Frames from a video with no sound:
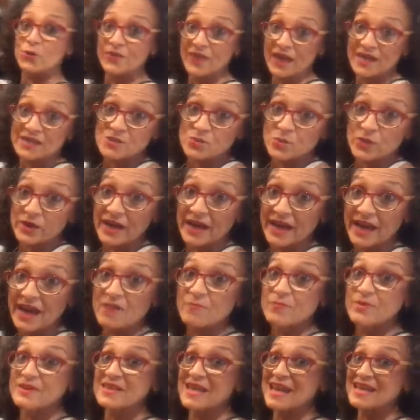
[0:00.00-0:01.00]
that's the one I
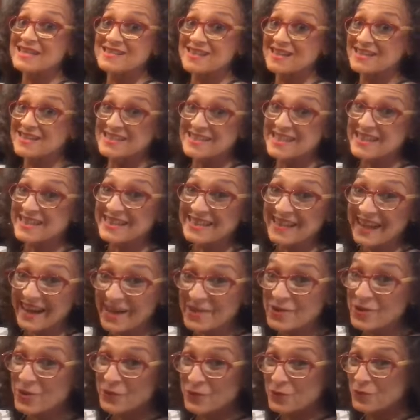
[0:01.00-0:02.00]
have. But that's not to say that
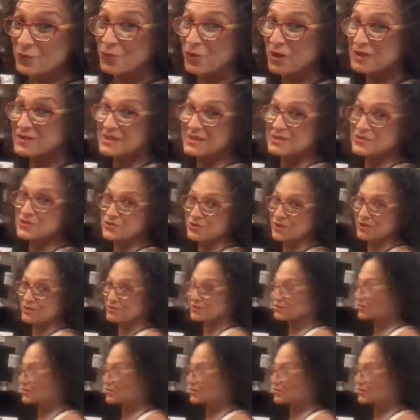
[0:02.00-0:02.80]
other food processors aren't